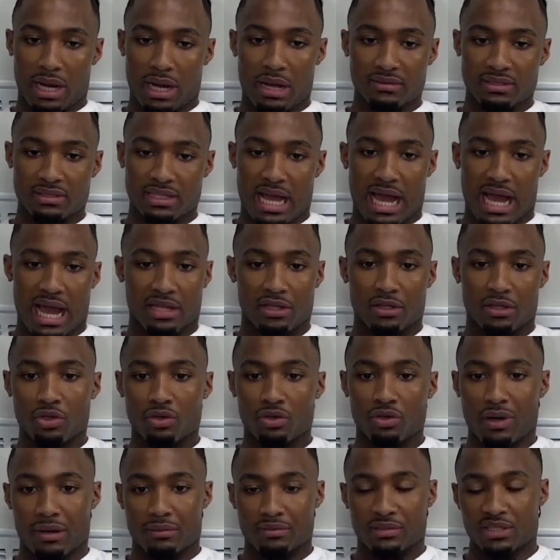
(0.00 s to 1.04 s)
I was at
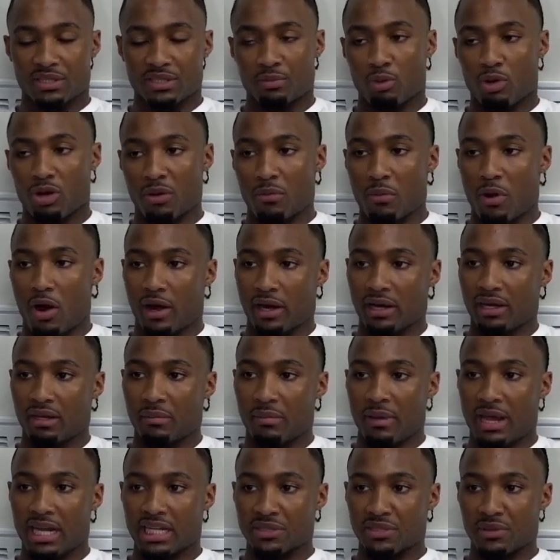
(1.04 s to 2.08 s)
IU, I was a sport marketing
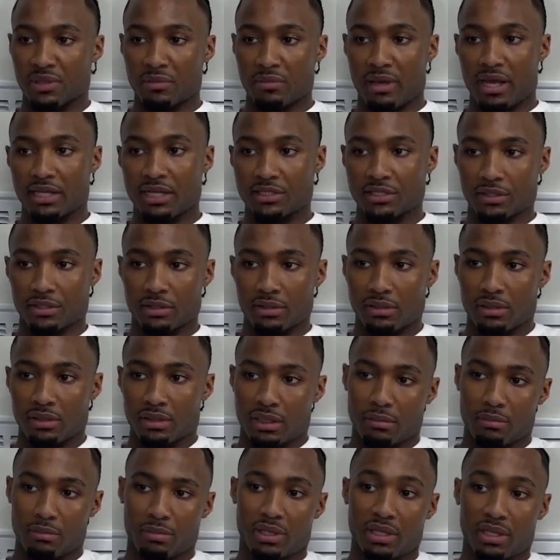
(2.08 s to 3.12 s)
management major,
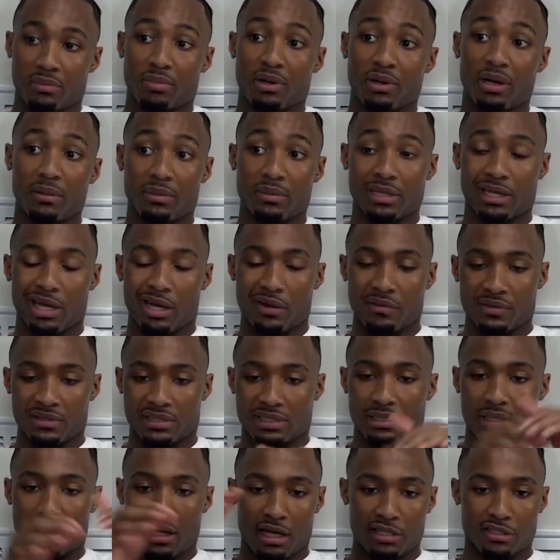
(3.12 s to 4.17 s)
but public health was
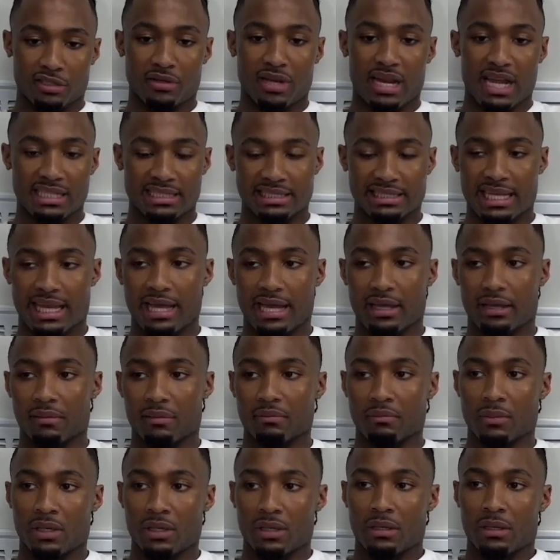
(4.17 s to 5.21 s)
under that same
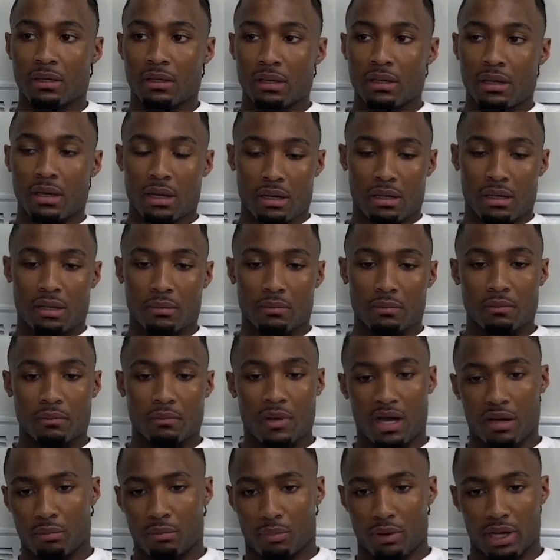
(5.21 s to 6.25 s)

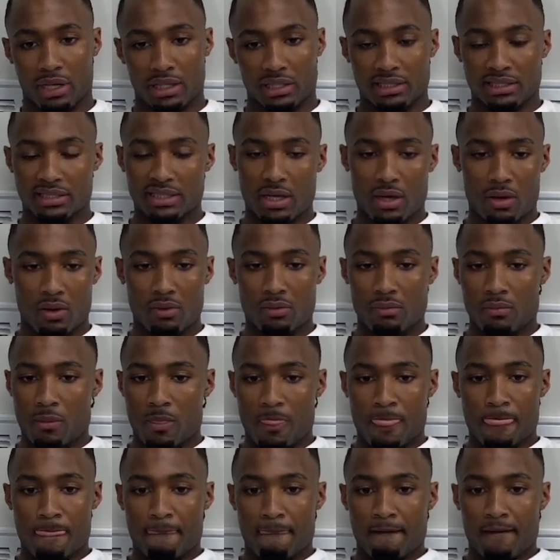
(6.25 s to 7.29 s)
umbrella. So
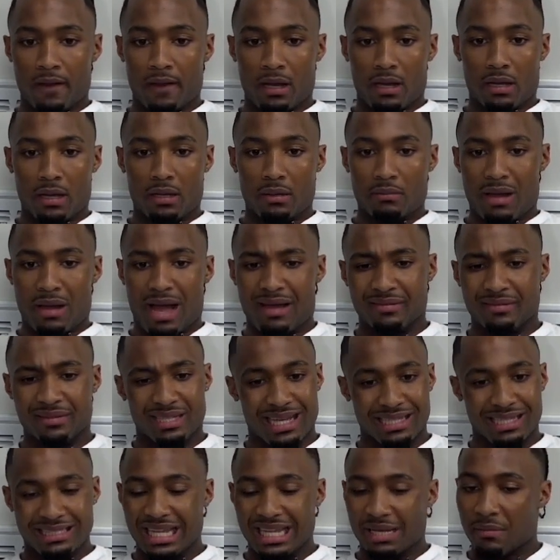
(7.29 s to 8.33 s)
obviously
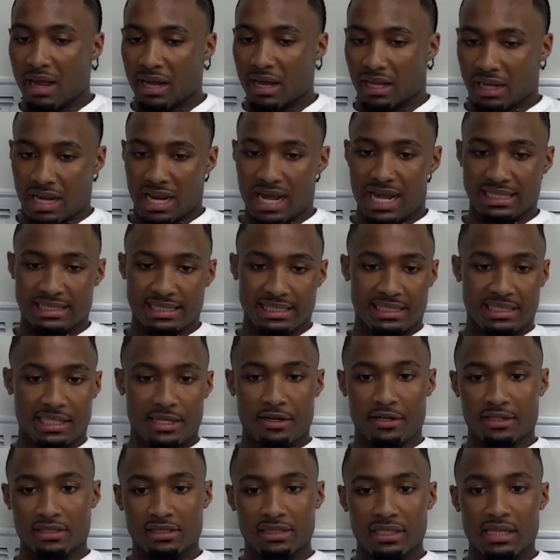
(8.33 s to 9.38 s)
I take my classes
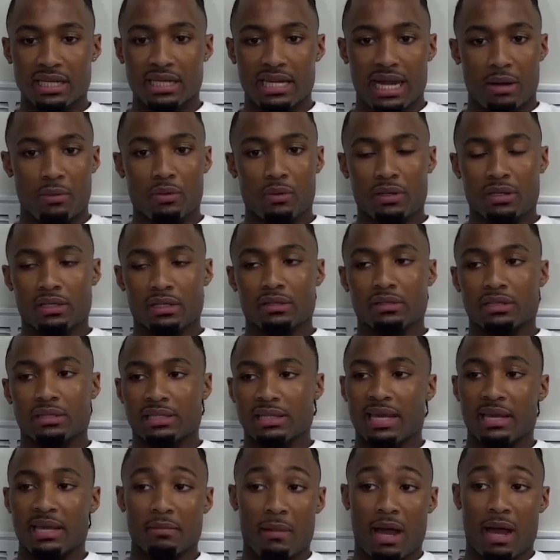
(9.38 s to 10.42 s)
seriously and I want to
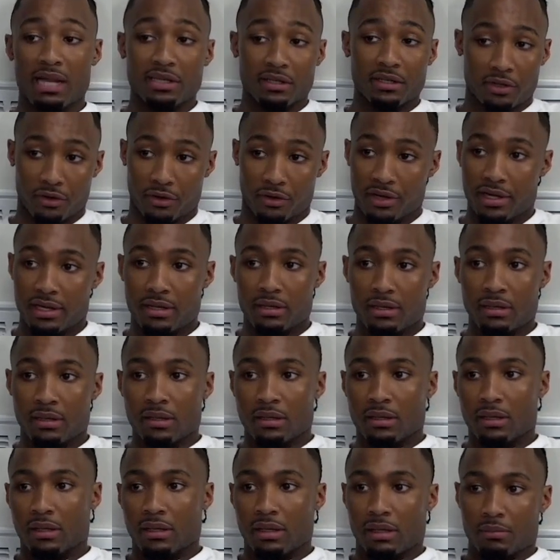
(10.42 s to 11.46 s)
get my degree
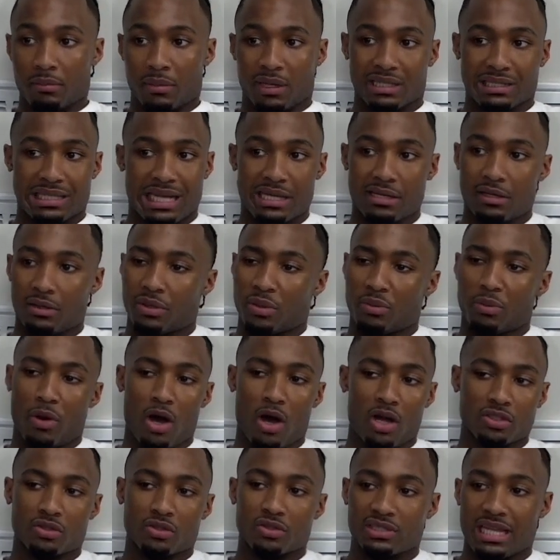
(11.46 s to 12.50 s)
because I know the
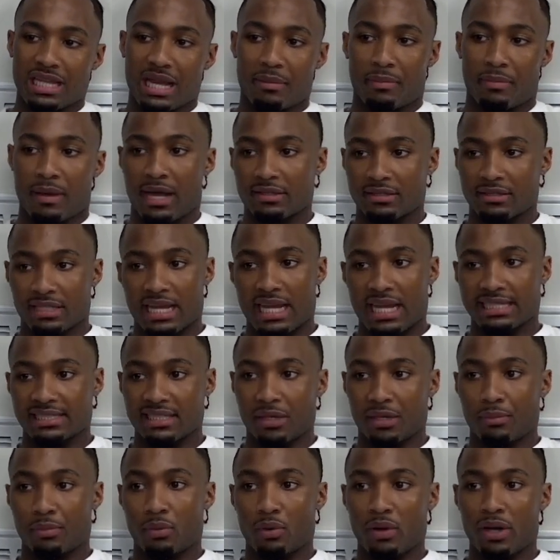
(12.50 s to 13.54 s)
ball's gonna stop bouncing at
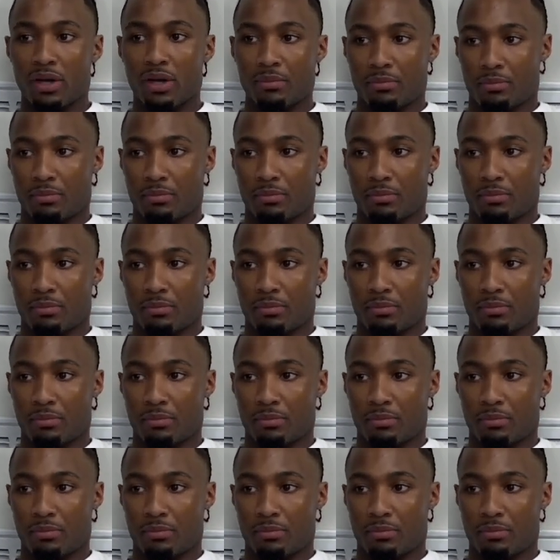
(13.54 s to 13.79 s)
some point.